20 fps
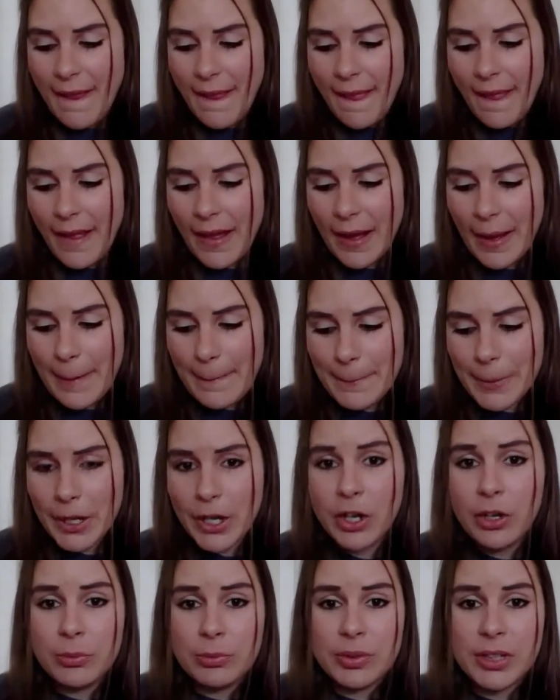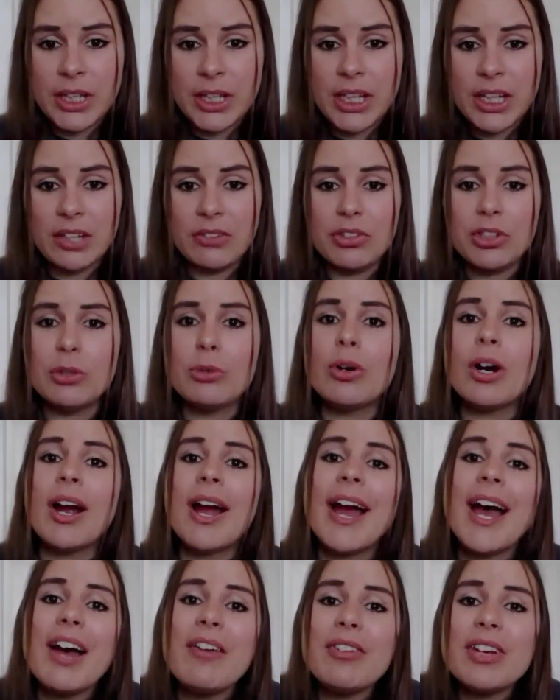But hopefully if you are
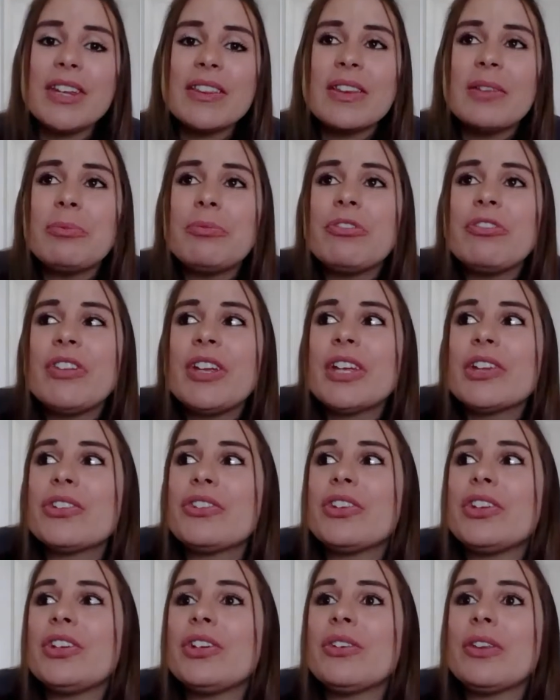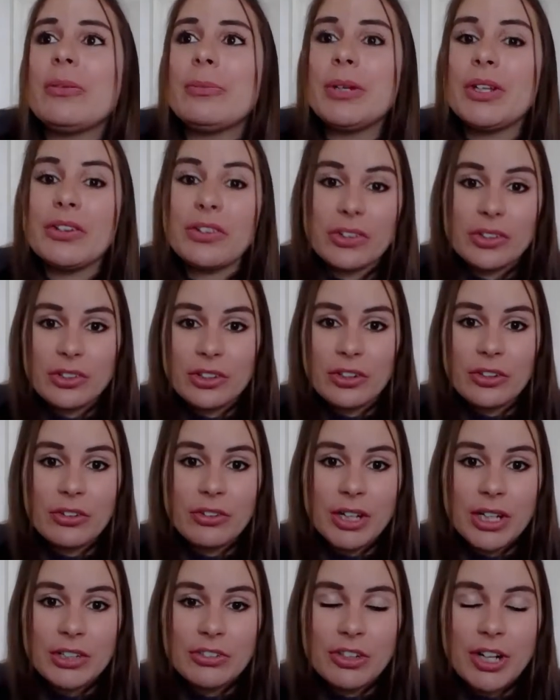having them fixed, you know, that means that you're on the
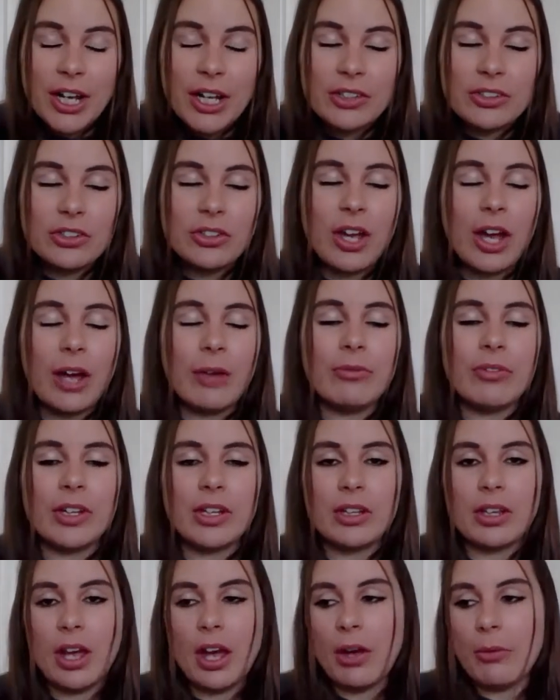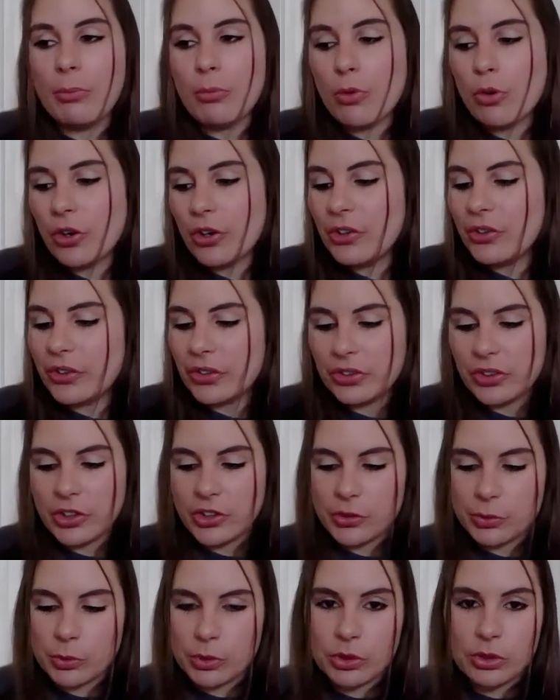right track to having more
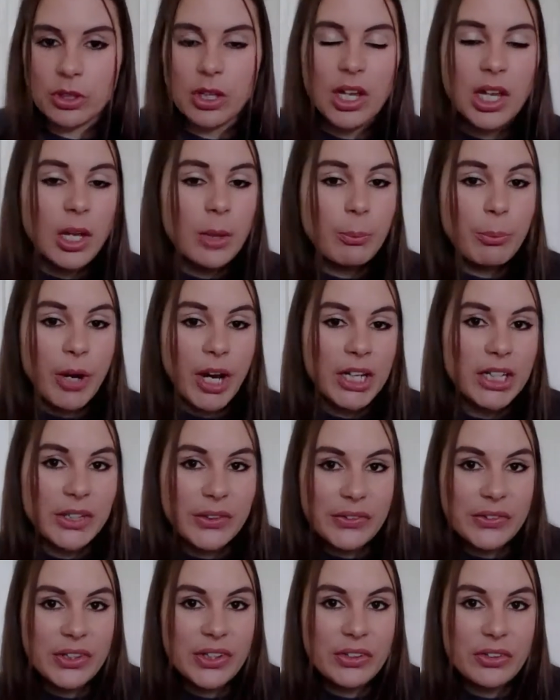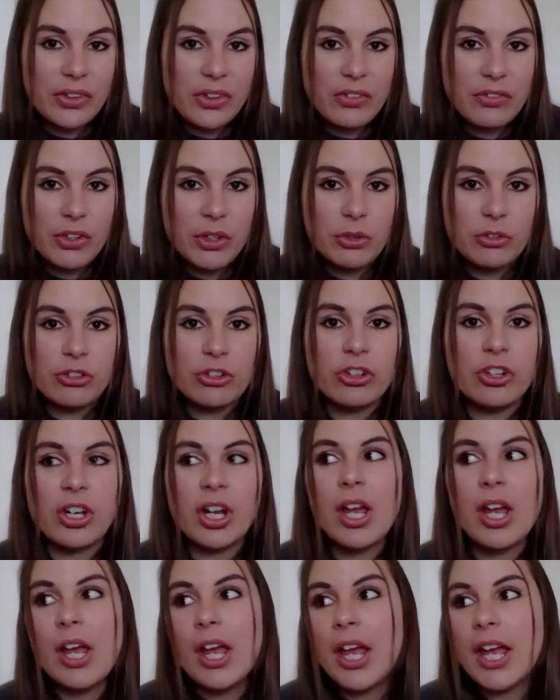successful pregnancies in the future,
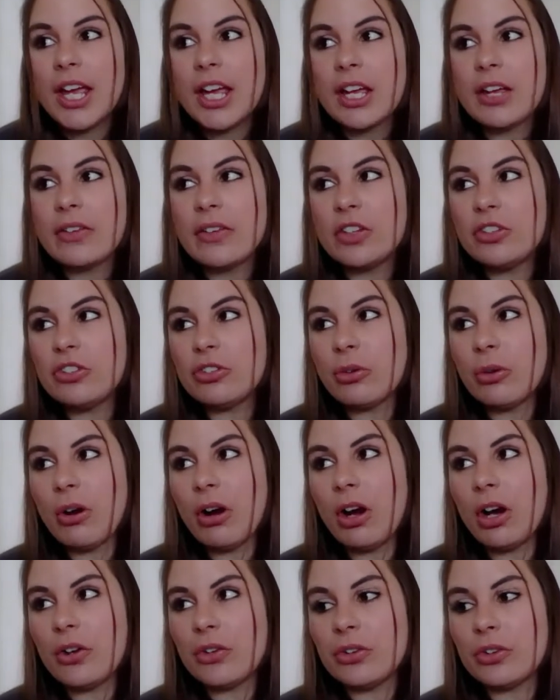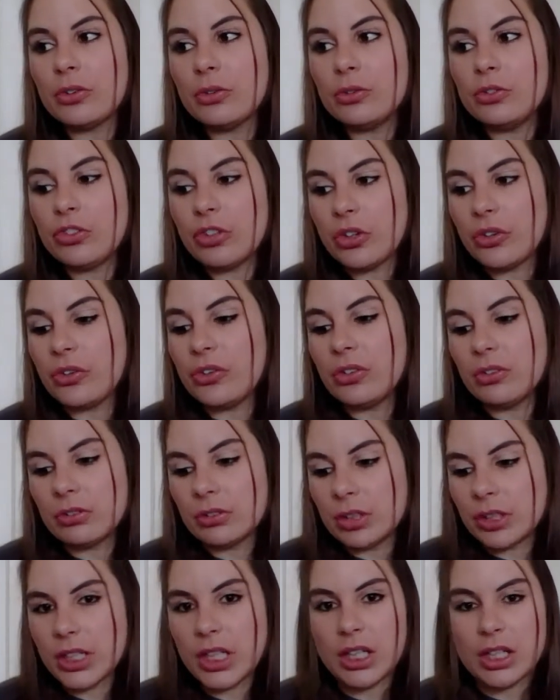and that you are also just
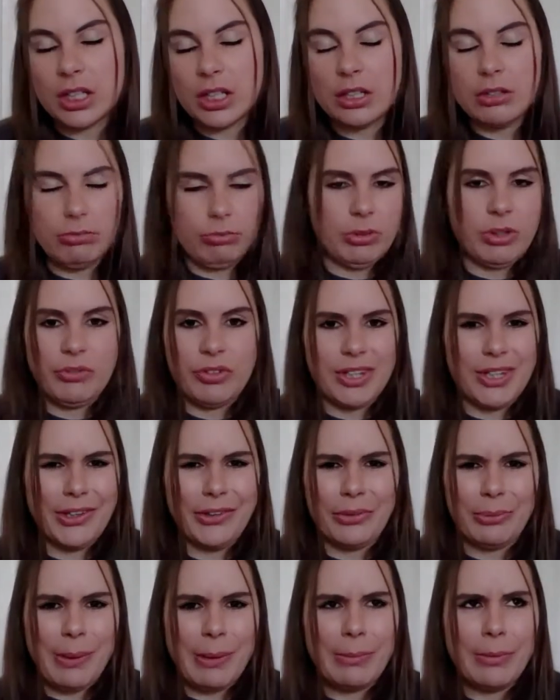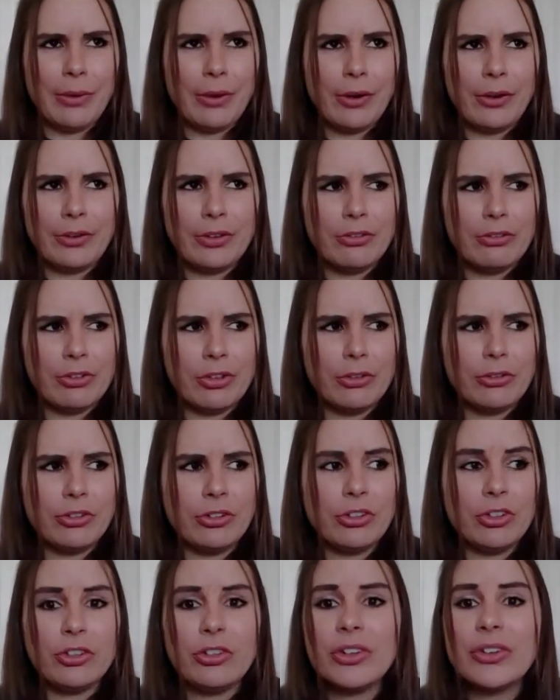looking, if kids maybe aren't in your future,
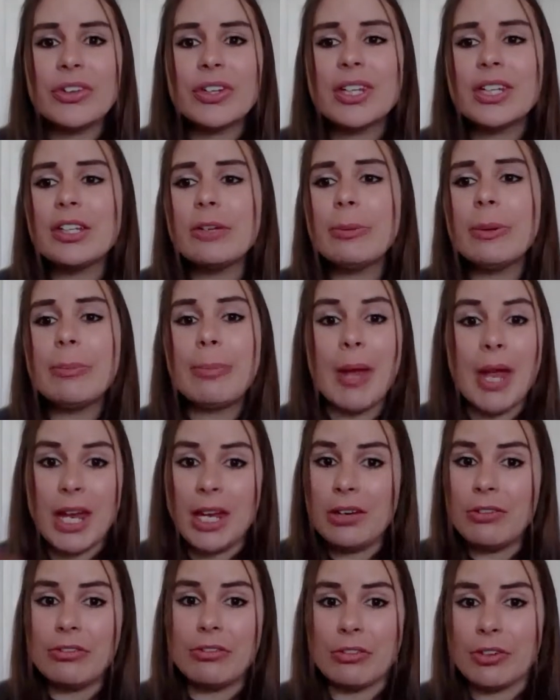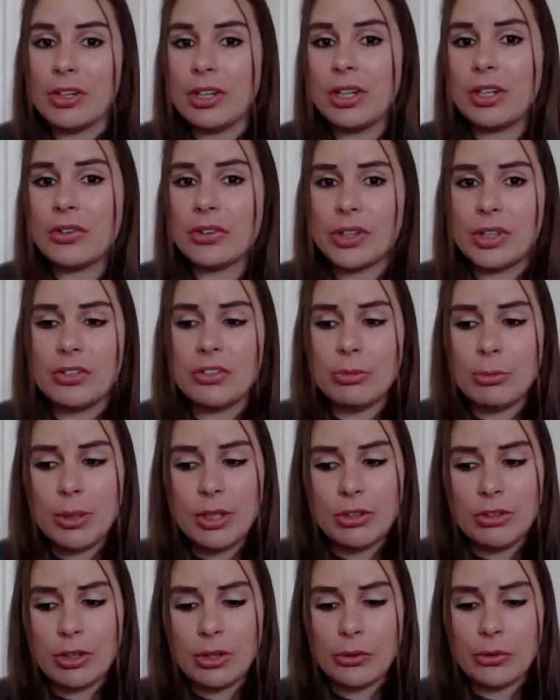you're just looking to be pain-free, because
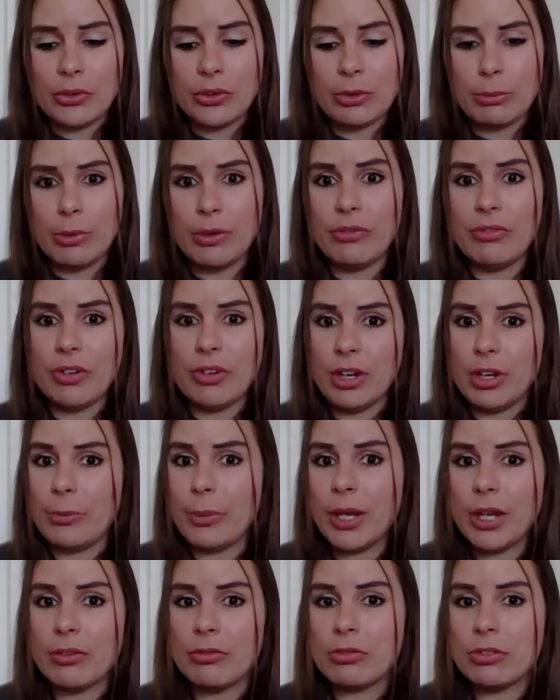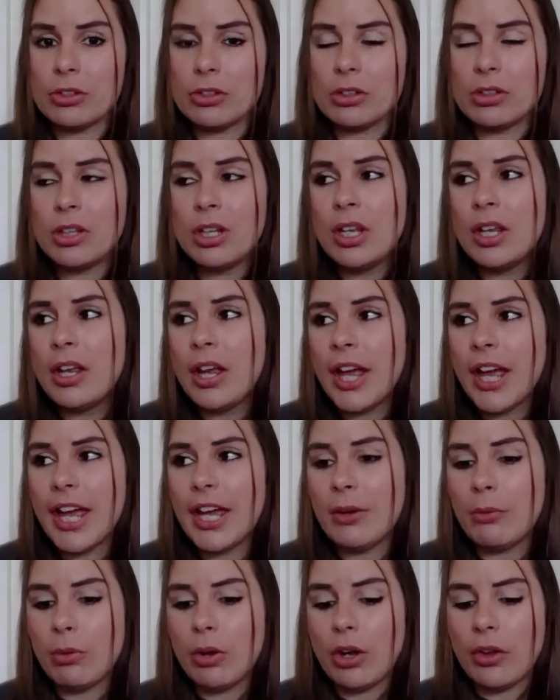endometriosis can be very painful. And
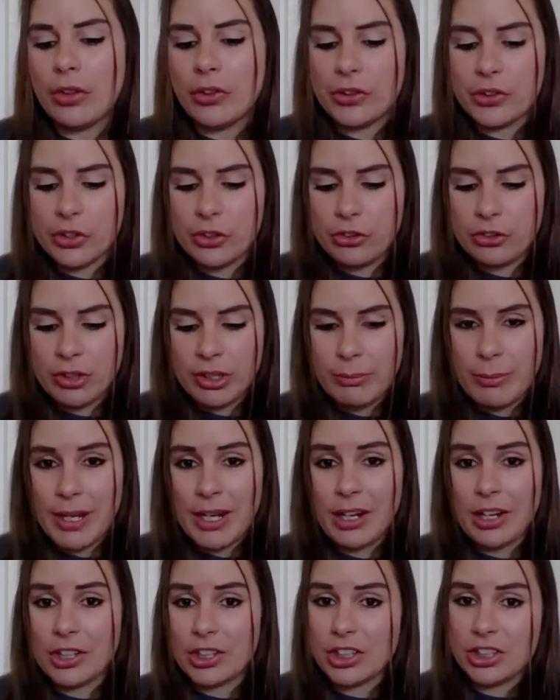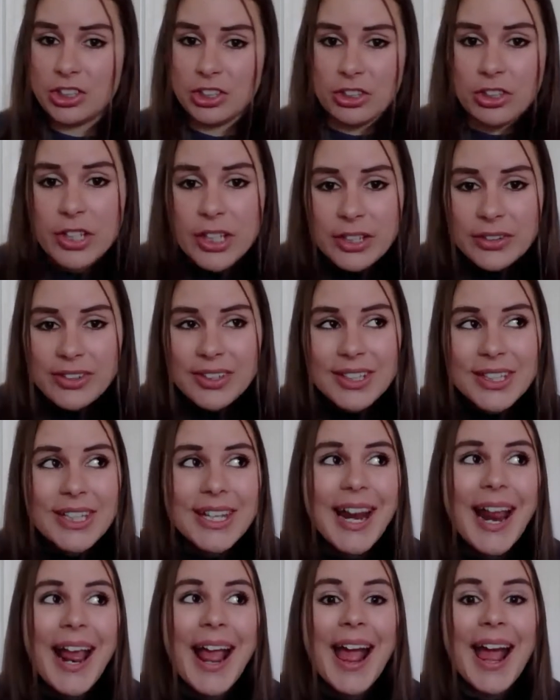while the surgery may not cure it, it
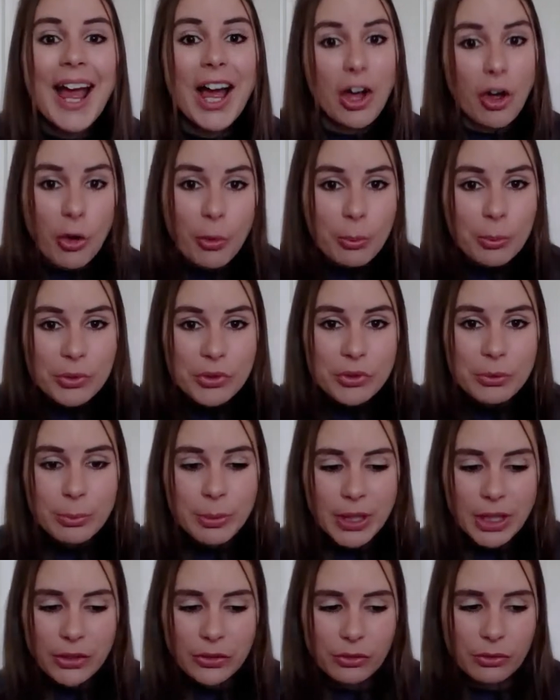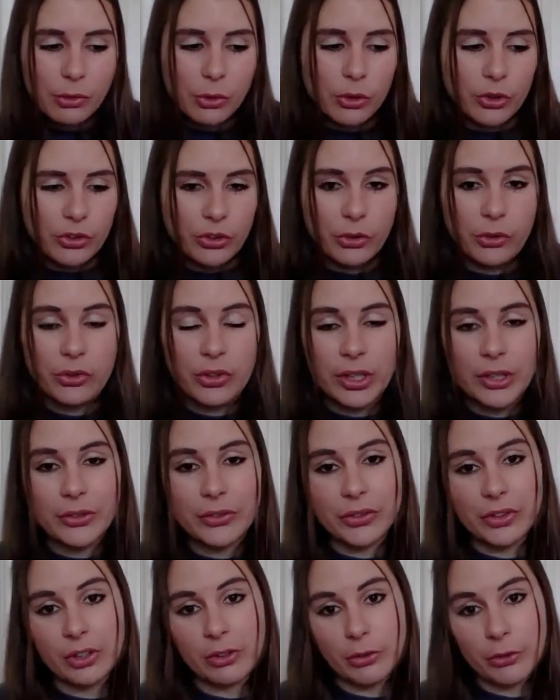helps, because of course those cells
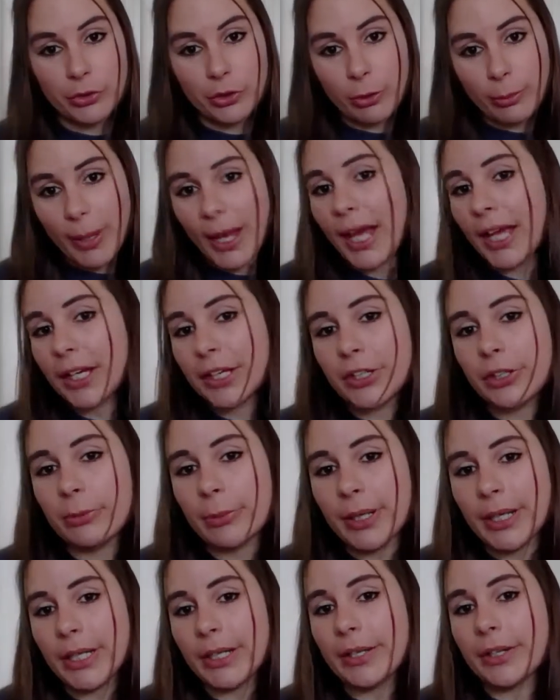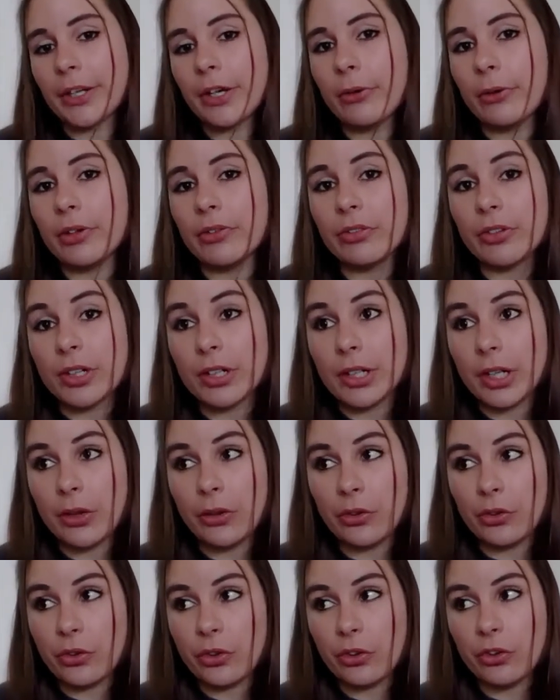can always grow back and you may need to go in for another
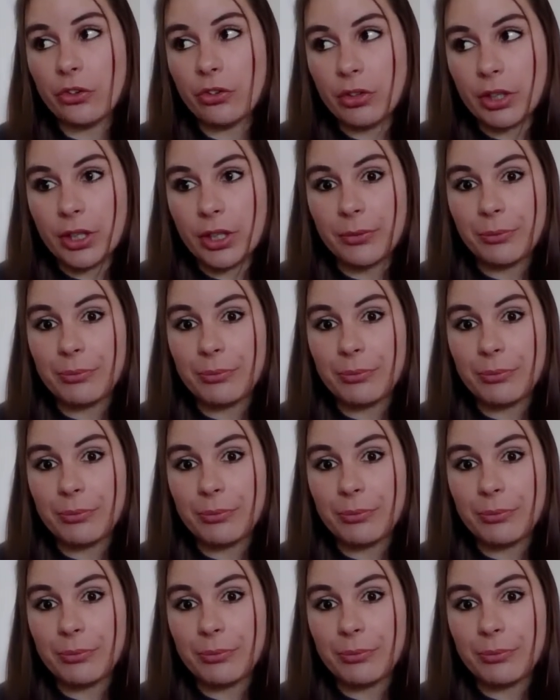surgery.